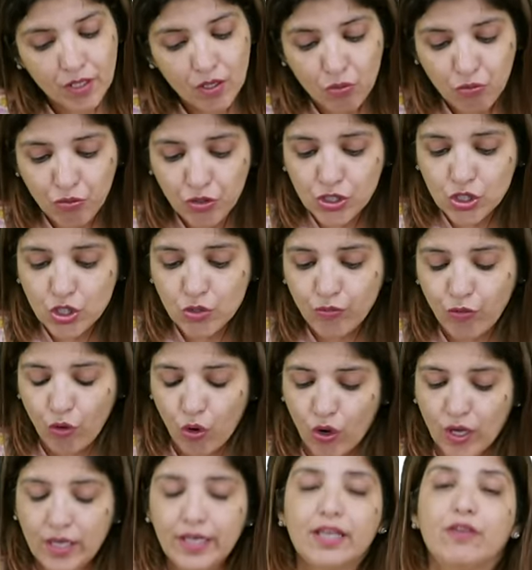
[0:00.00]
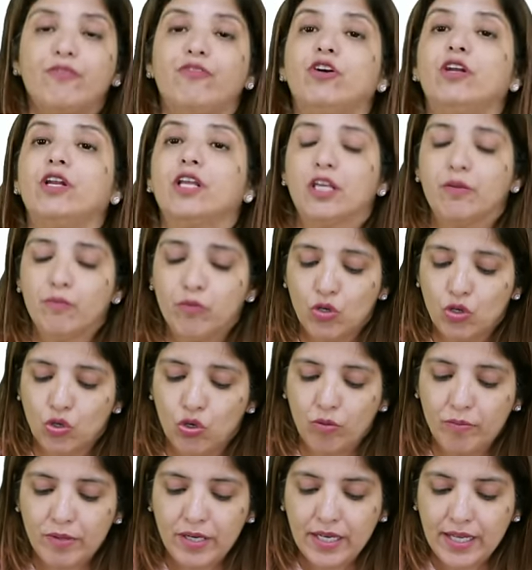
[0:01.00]
First of all, if her
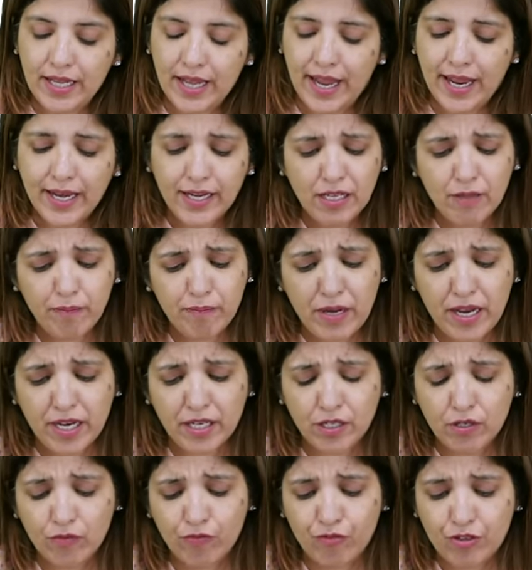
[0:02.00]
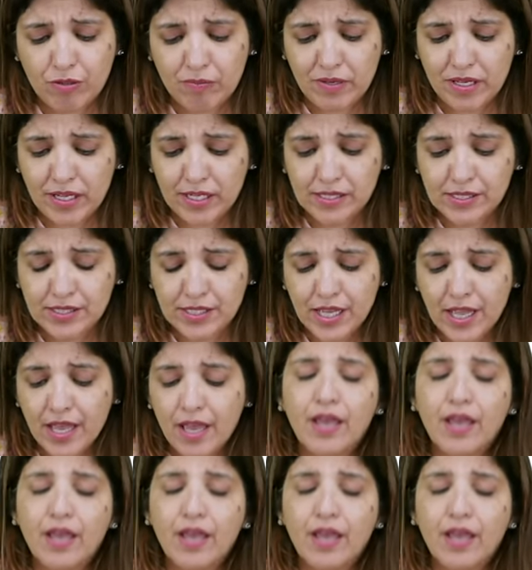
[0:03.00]
hemoglobin, any pregnant females,